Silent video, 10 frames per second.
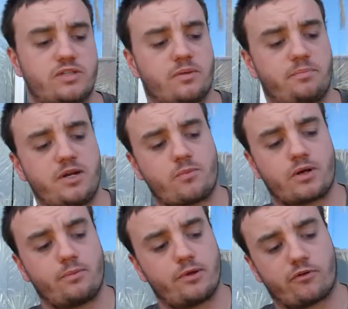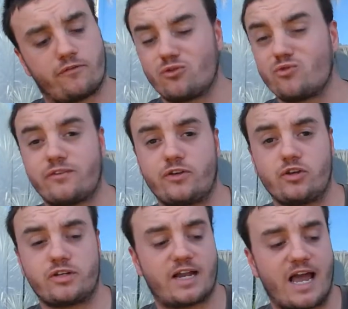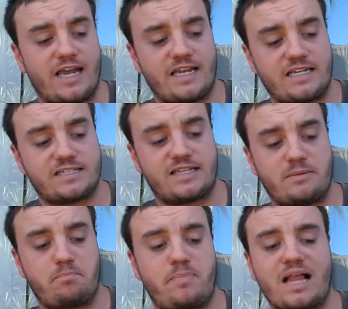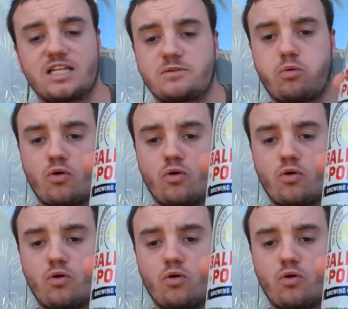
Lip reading: The beer I'm going to be reviewing for you today is the Ballast